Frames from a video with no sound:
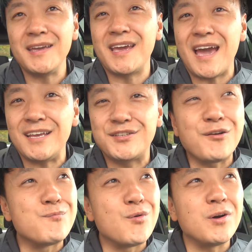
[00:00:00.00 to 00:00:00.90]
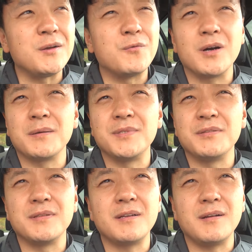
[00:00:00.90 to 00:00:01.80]
Hey guys, good morning. Welcome
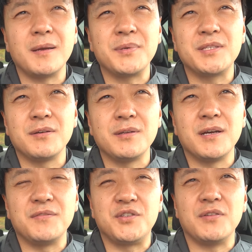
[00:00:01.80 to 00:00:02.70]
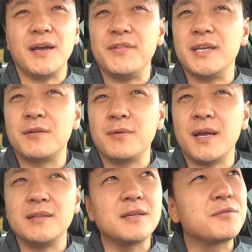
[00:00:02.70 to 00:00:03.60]
to another episode of Driving
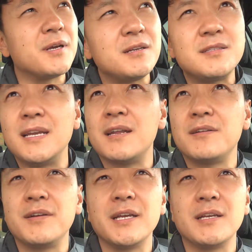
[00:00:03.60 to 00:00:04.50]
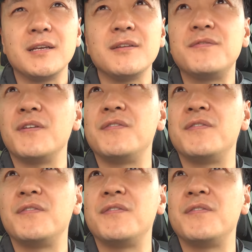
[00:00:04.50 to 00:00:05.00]
Around the Greater Seattle Area Looking for